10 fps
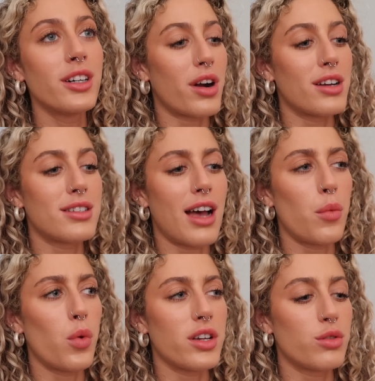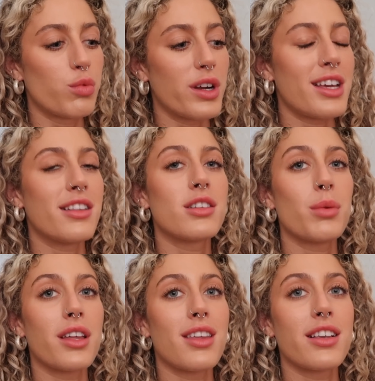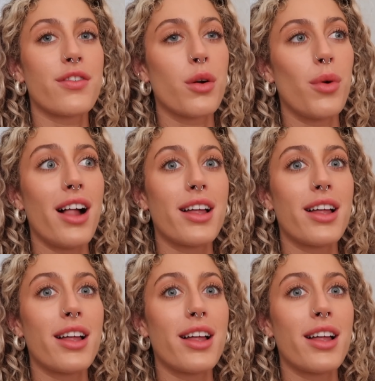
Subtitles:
whereas I was really in the swing of things for a while,